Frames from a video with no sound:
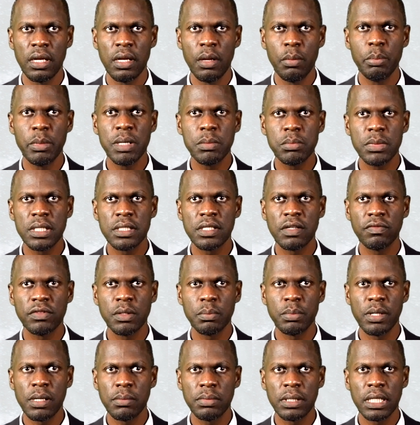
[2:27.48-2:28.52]
Members of the
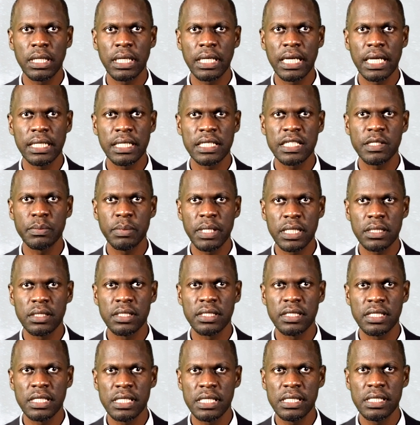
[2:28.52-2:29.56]
public can expect to
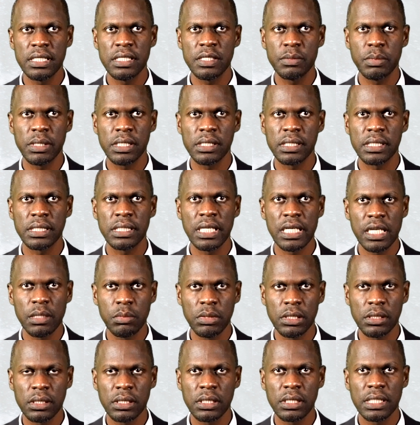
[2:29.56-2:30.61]
see these bills
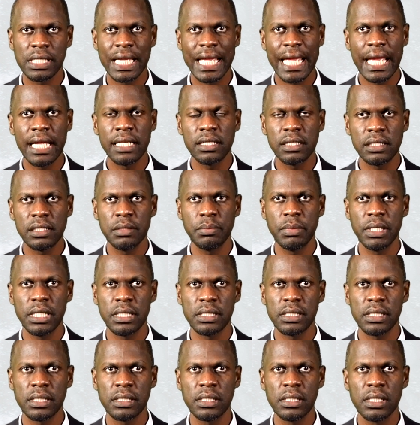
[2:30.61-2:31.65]
tabled and
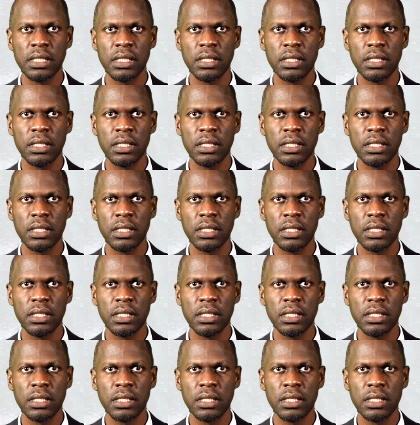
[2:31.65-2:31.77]
debated